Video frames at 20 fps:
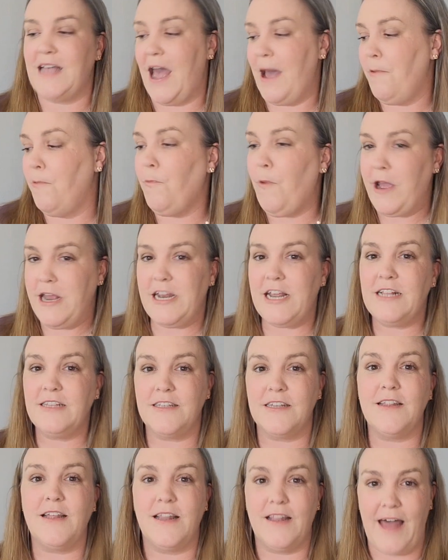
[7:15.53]
I'm waiting
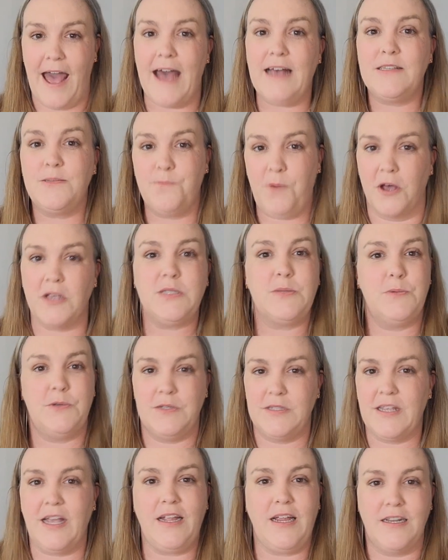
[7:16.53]
till the last
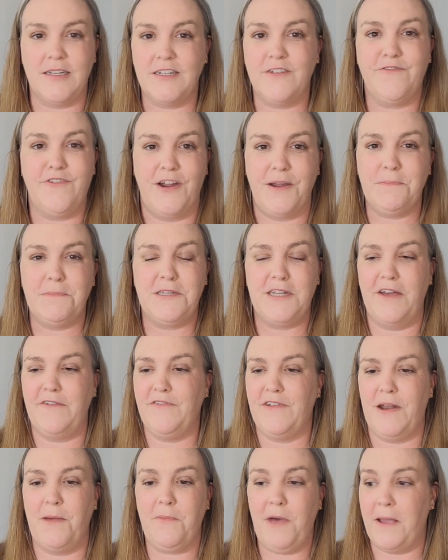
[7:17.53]
possible second to frame
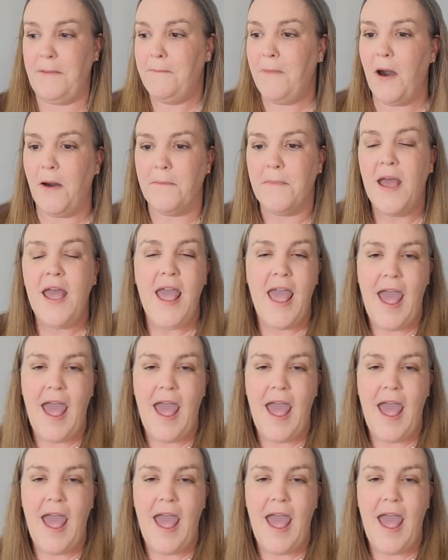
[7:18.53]
stuff, and I'm like, Mom,